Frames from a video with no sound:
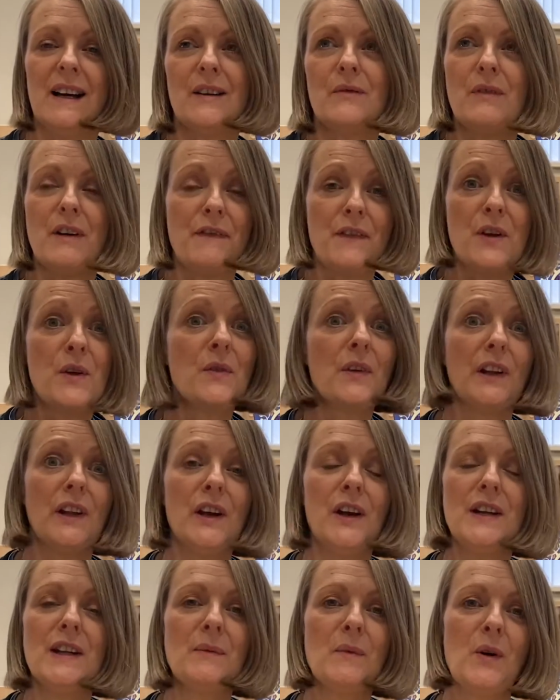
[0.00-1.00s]
review the
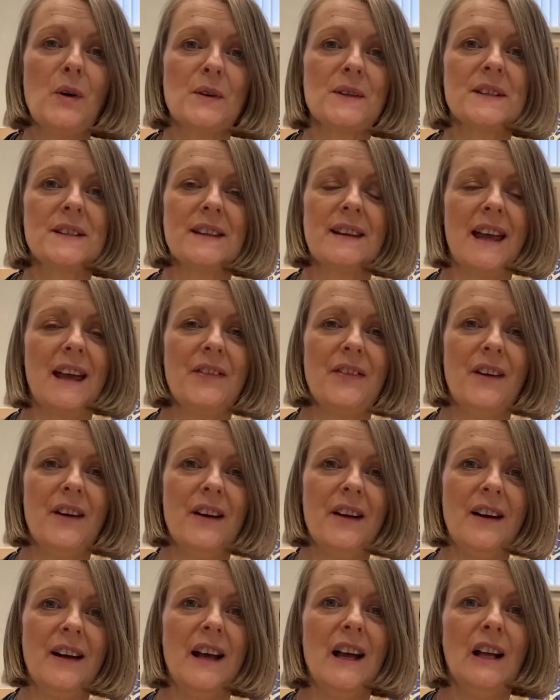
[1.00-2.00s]
learning walks
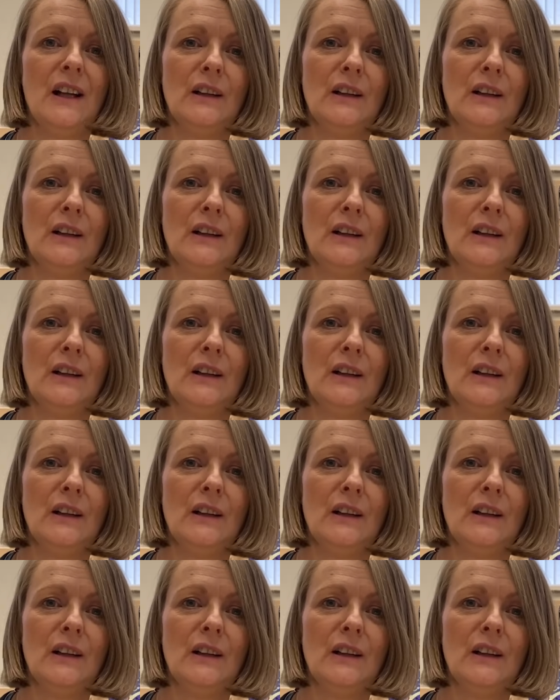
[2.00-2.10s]
together,